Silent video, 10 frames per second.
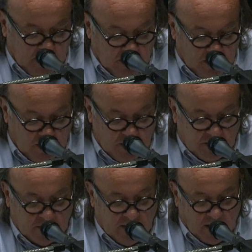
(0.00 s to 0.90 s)
it is
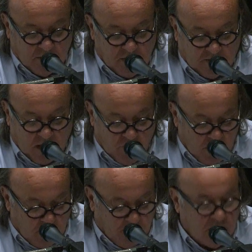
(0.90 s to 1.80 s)
a sentiment that
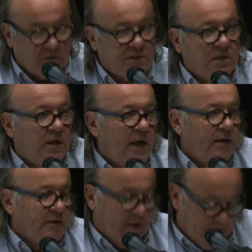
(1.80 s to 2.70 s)
reappears in
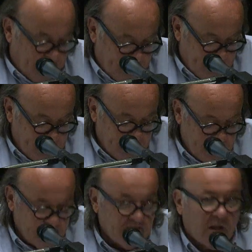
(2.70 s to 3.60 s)
Canada.
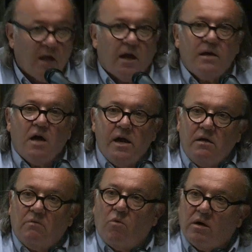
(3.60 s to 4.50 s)
And I
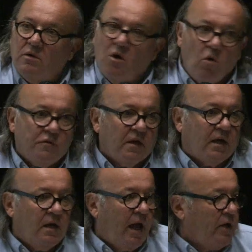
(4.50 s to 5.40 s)
might want to note the
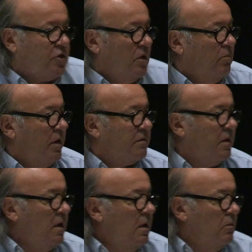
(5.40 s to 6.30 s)
connection with,
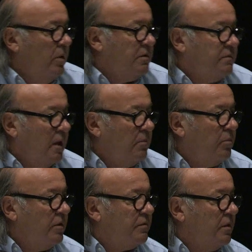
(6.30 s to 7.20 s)
with, uh,
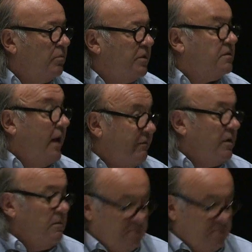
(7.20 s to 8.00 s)
with, uh, with Davin.